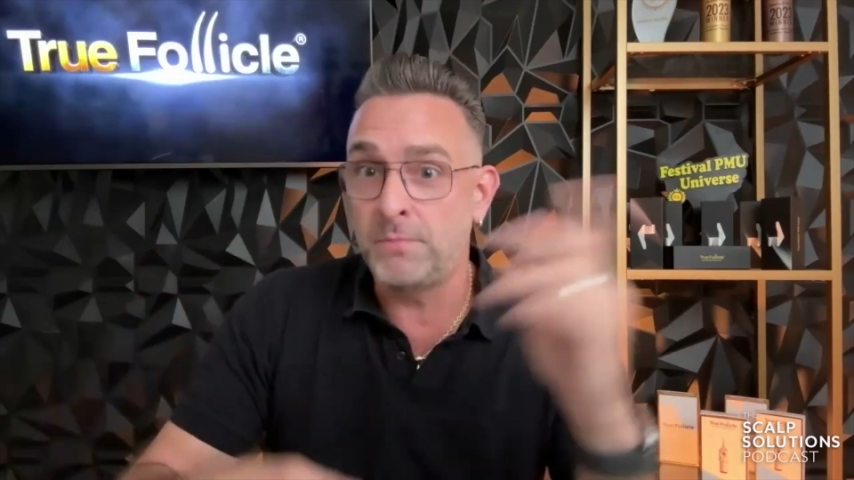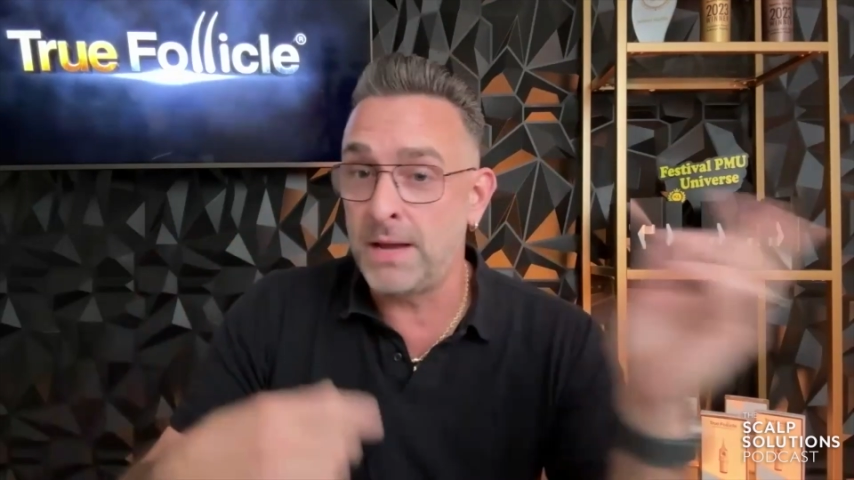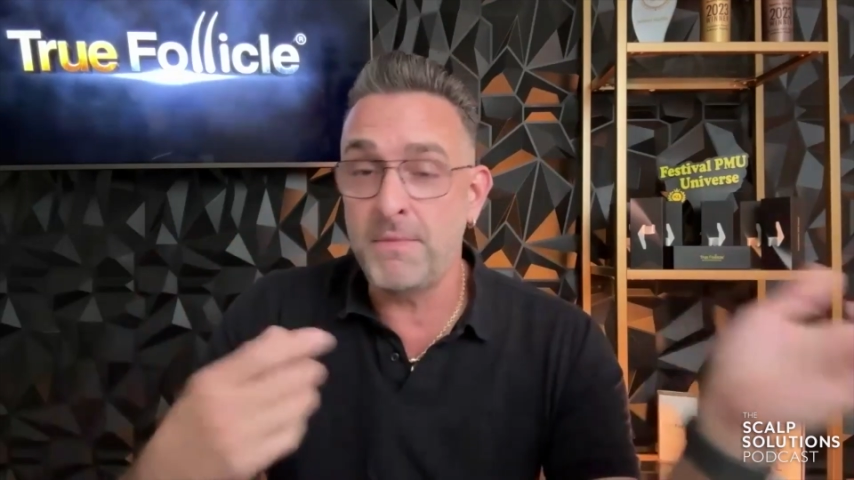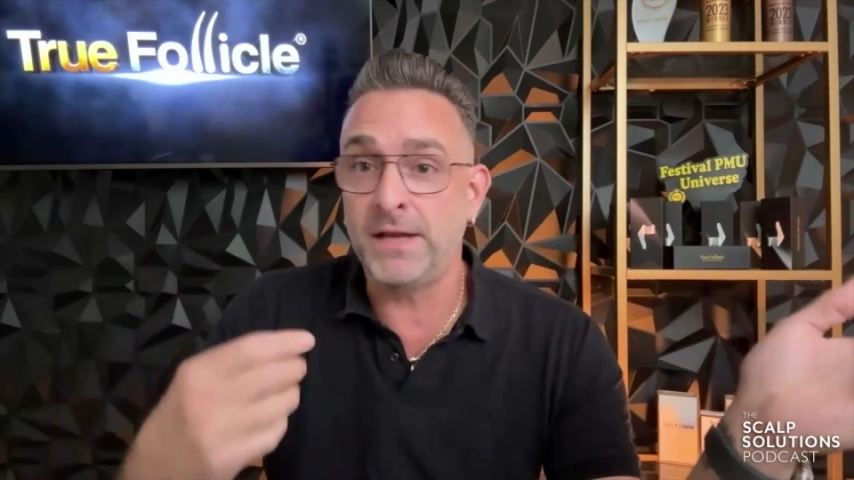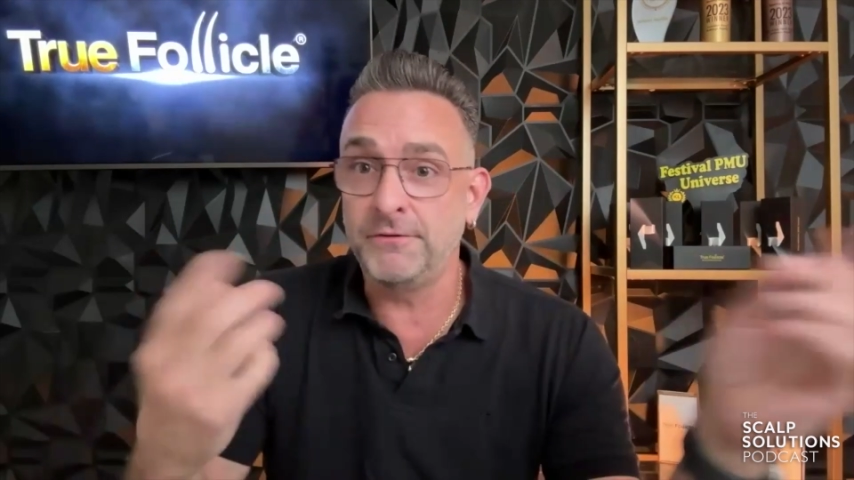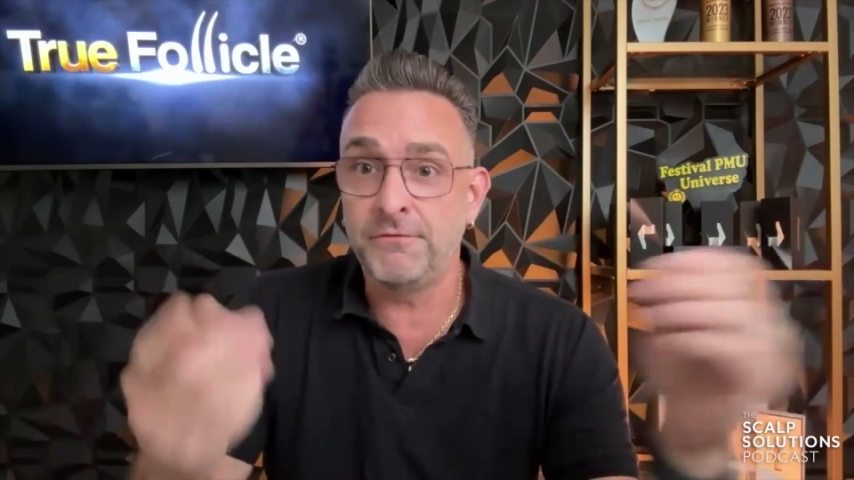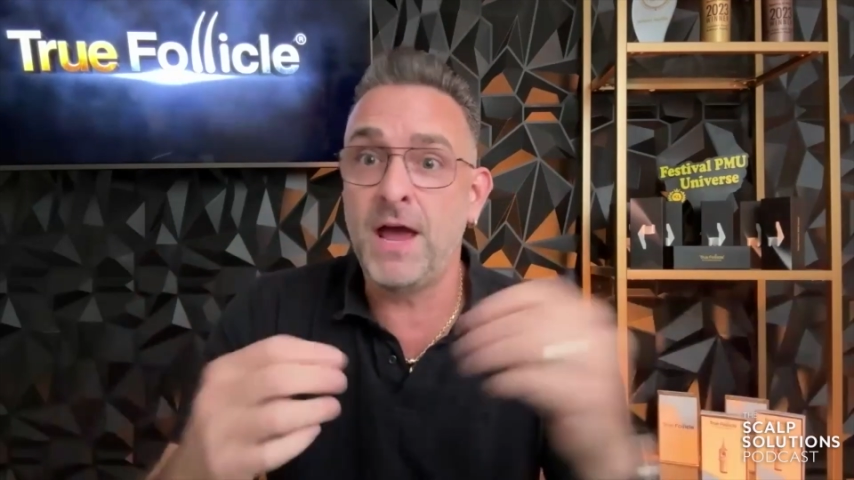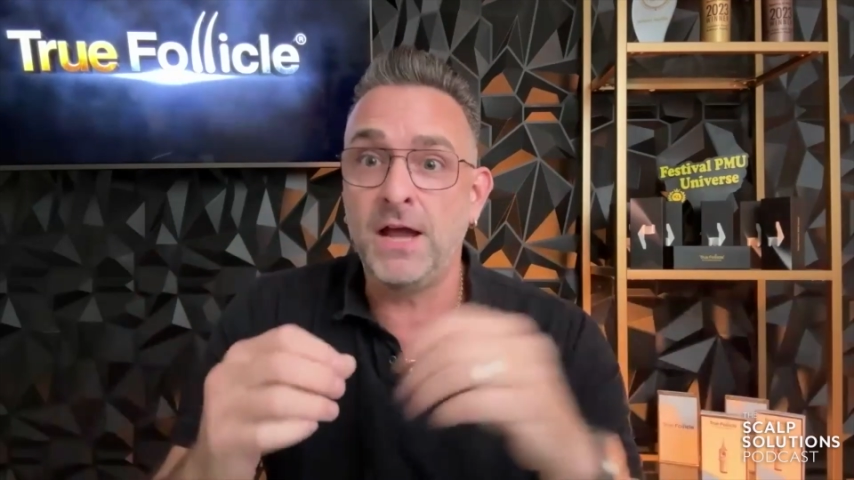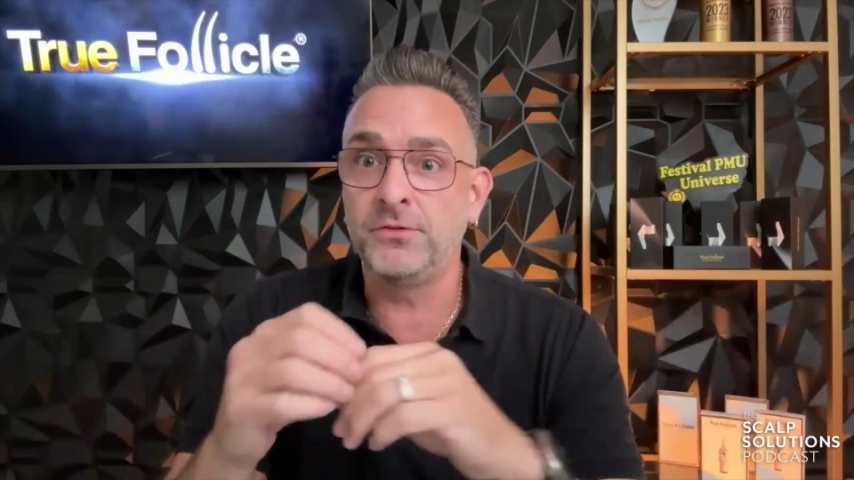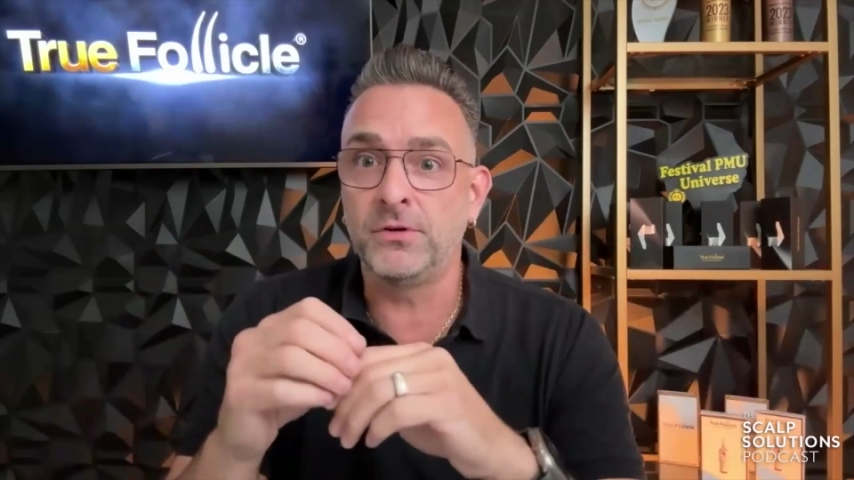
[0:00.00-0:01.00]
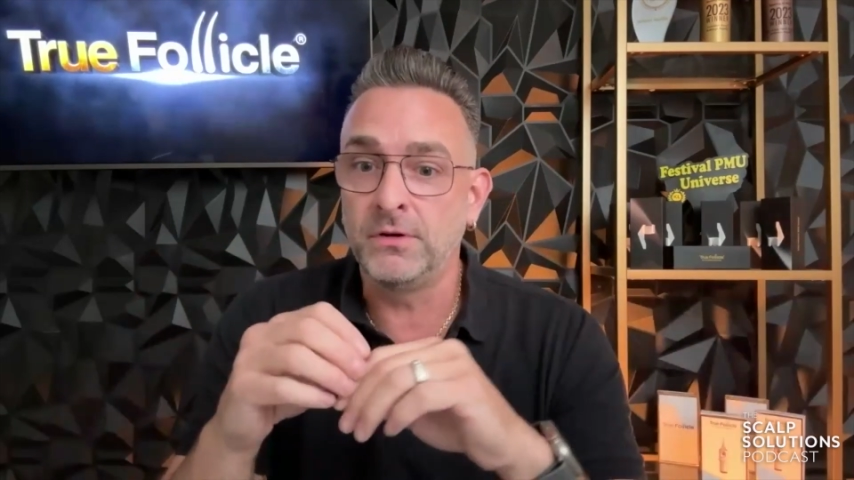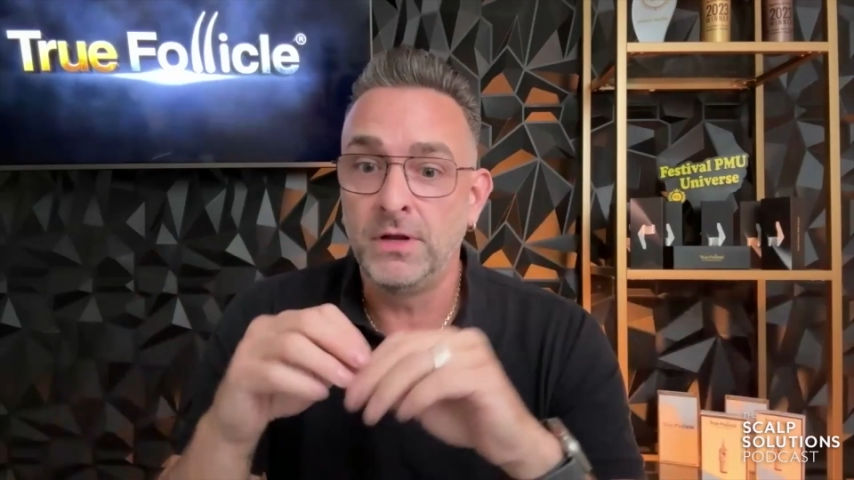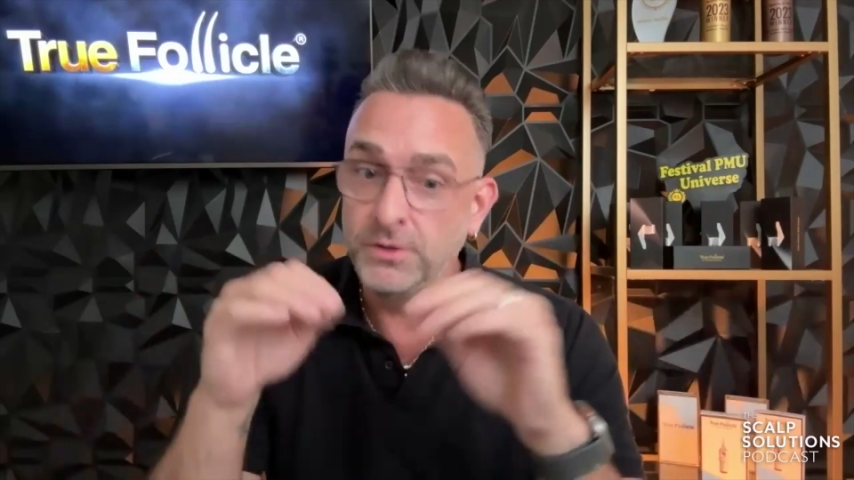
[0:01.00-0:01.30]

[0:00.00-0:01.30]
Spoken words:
my manufacturer.